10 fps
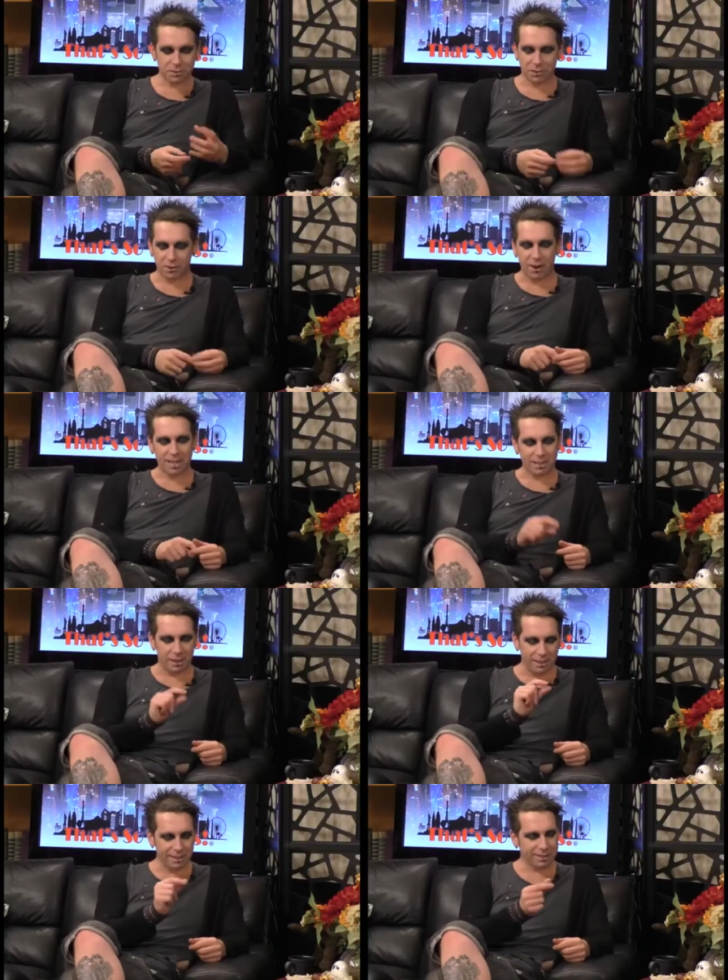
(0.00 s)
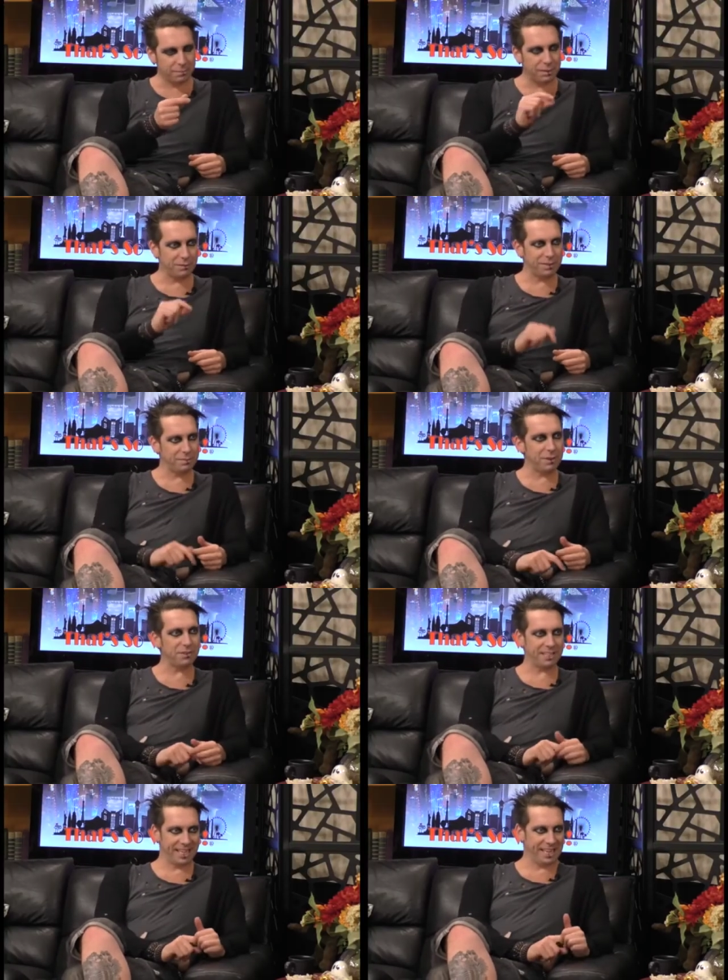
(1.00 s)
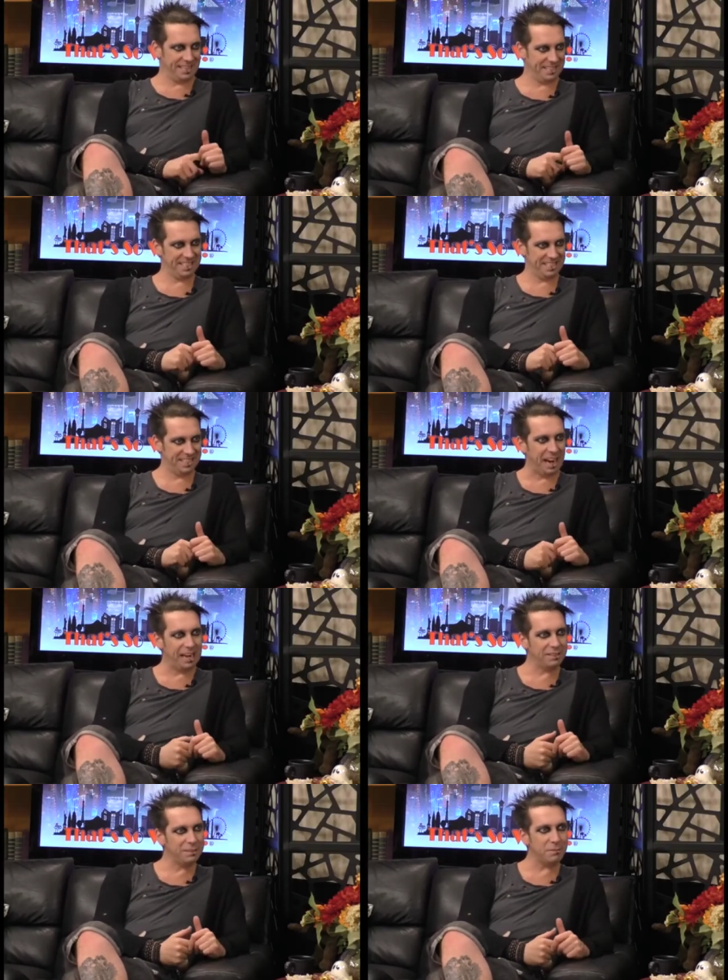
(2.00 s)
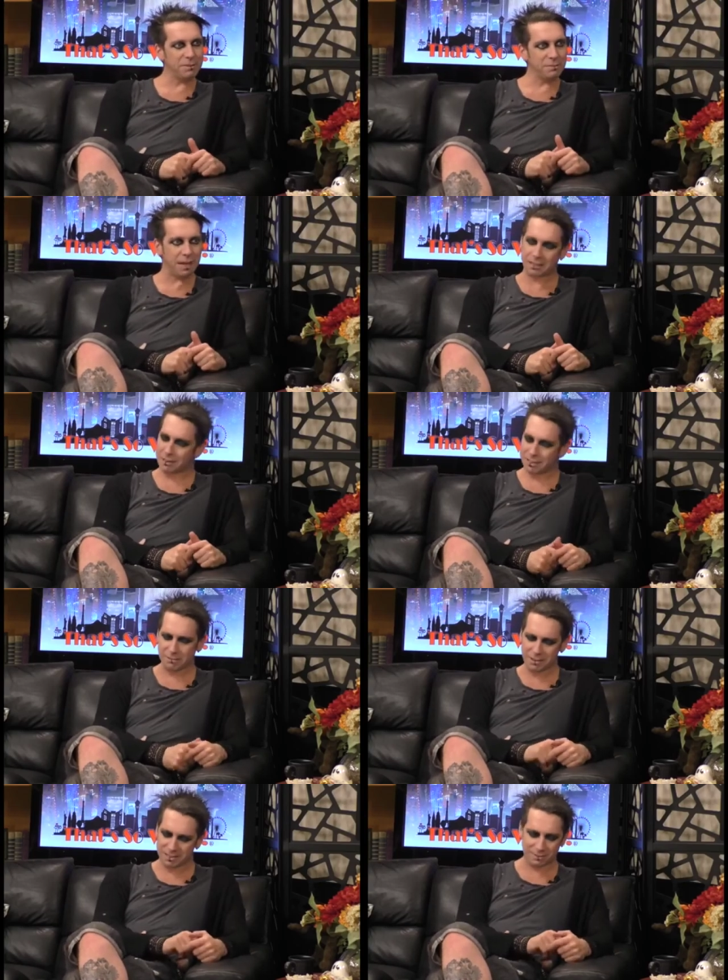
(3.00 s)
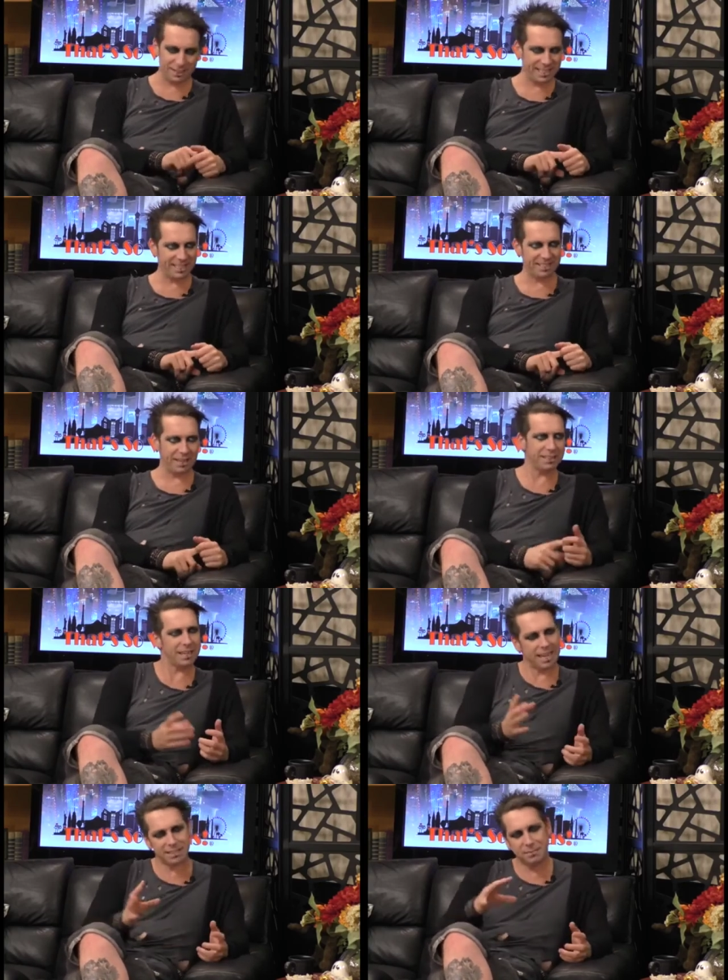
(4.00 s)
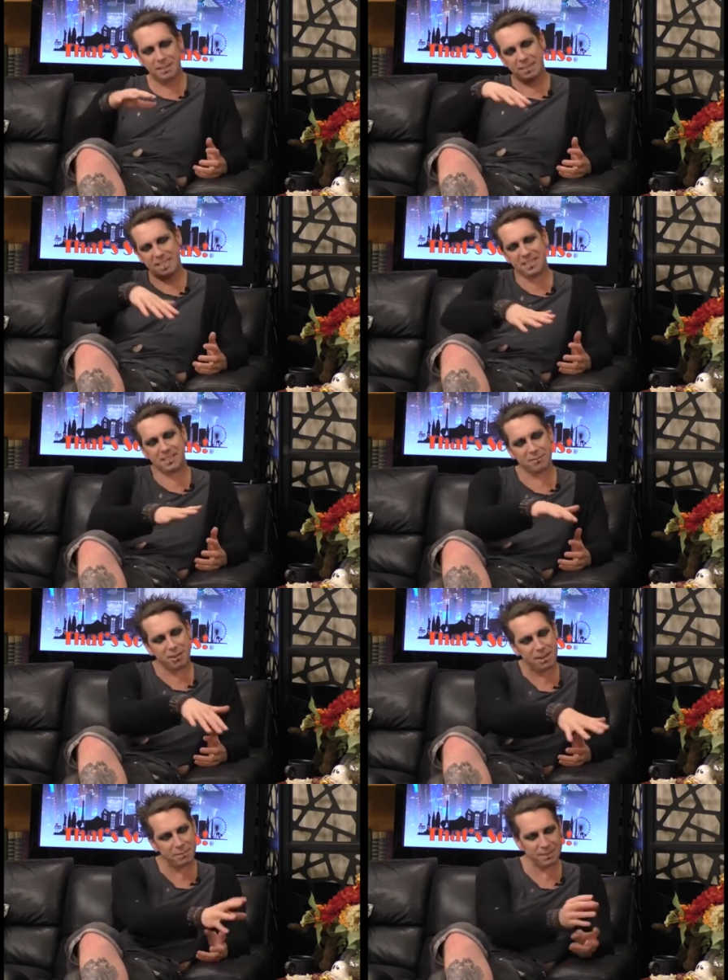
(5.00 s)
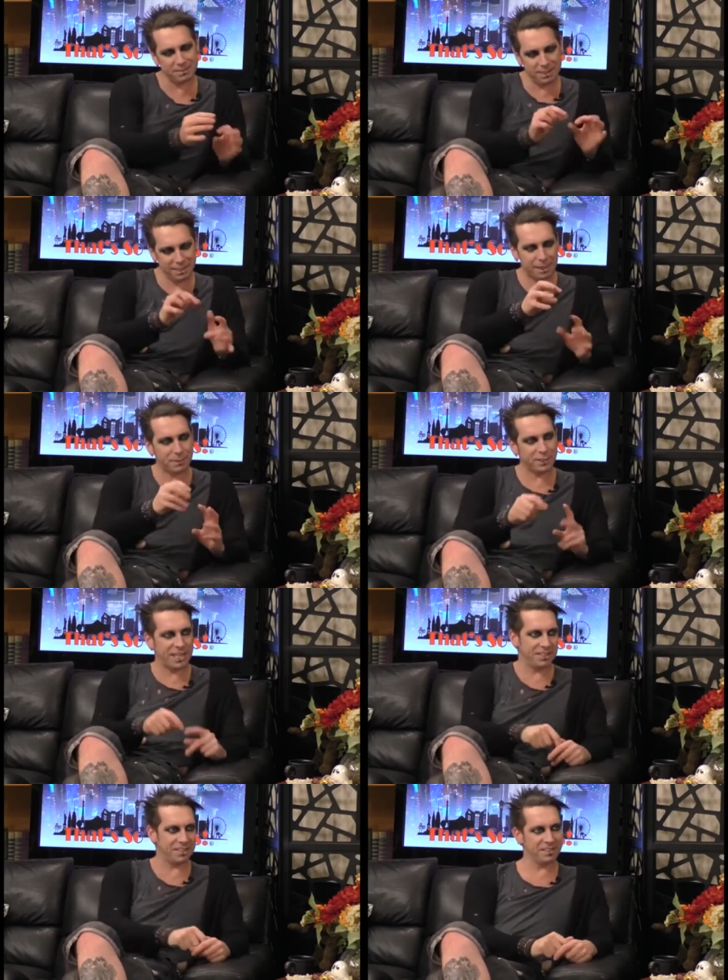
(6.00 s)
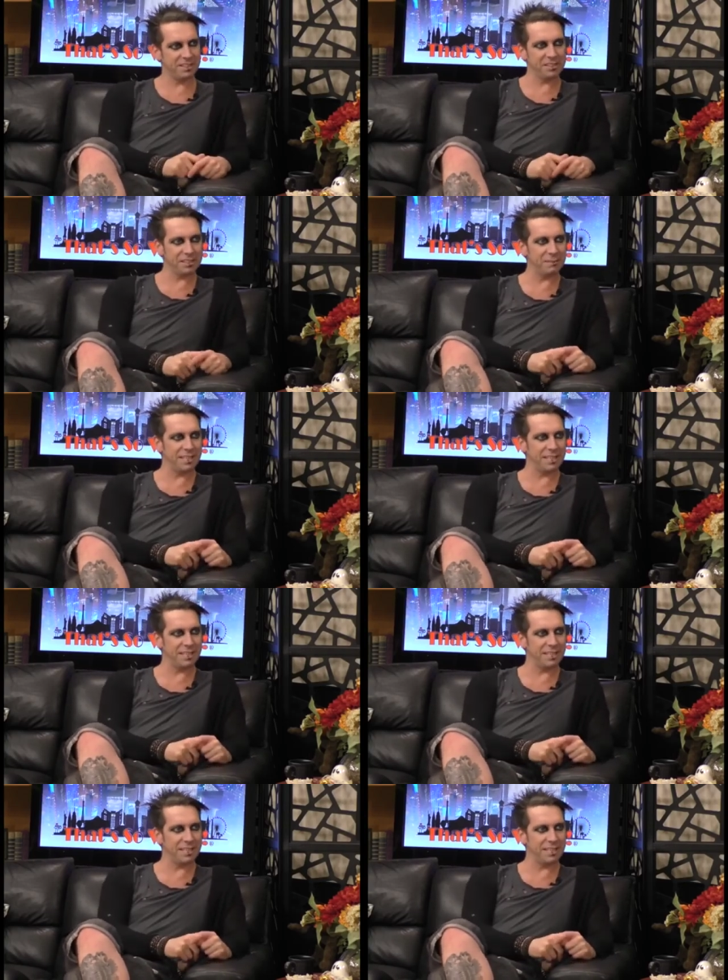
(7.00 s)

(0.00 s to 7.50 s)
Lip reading: trying a little bit for them not to get it. I do want them to, I don't want it to be an easy, it has to be an easy ride, but a couple of challenges along the way